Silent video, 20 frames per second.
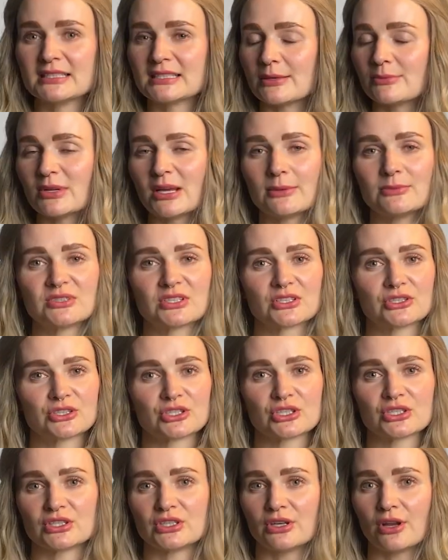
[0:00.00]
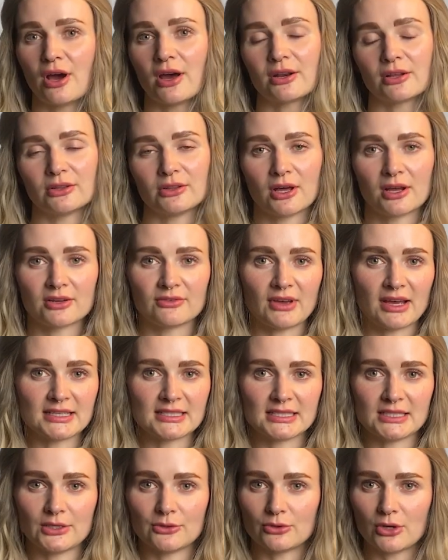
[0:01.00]
sometimes there's just not a lot of
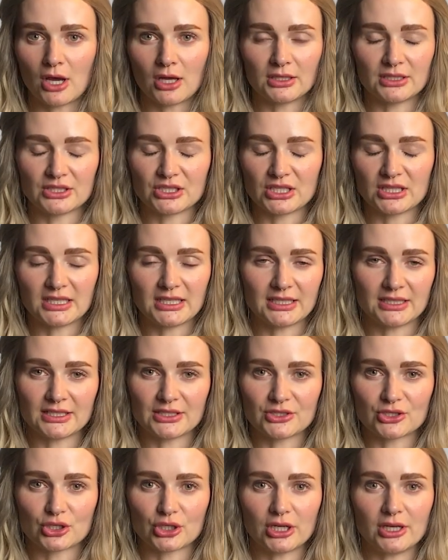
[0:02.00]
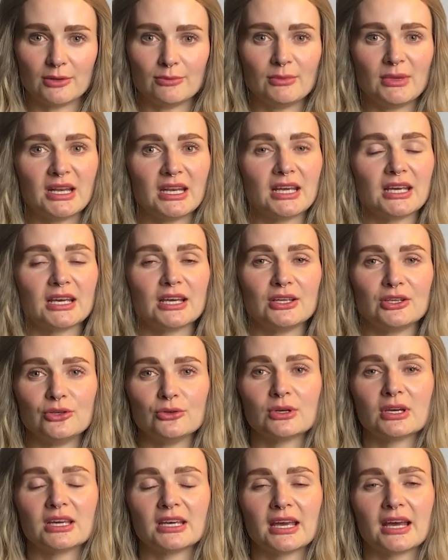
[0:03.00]
SEO knowledge in the industry, meaning you
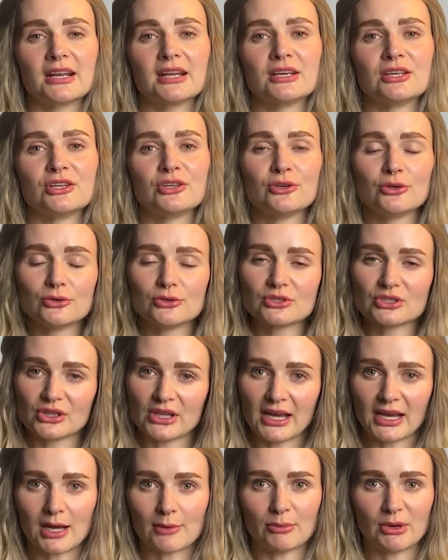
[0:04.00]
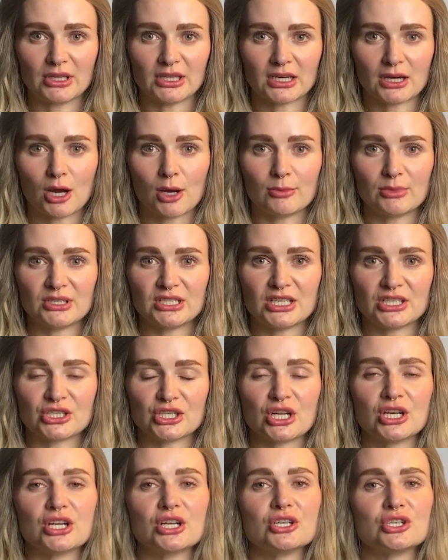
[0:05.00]
can get a huge leg up on the
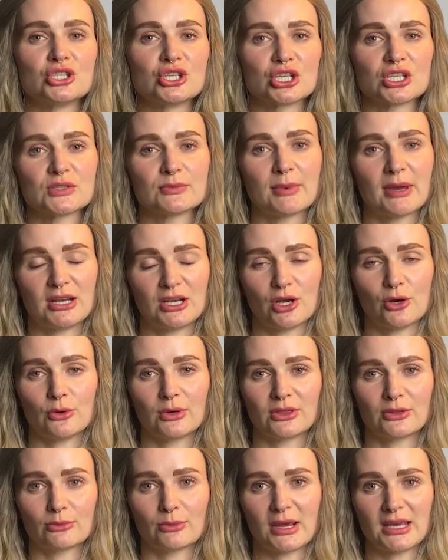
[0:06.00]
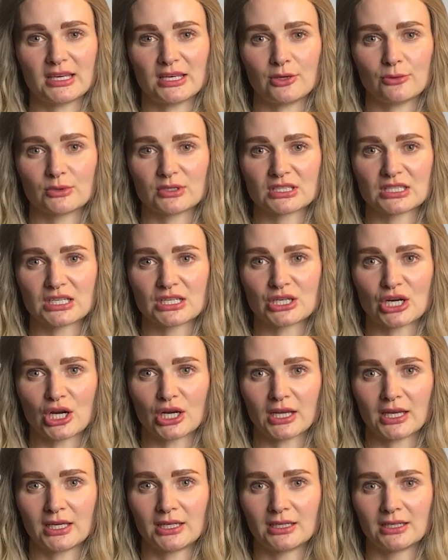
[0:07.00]
competition just by knowing the right keywords to
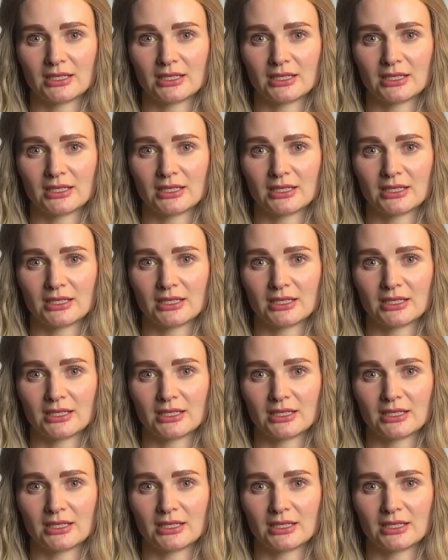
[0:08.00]
target.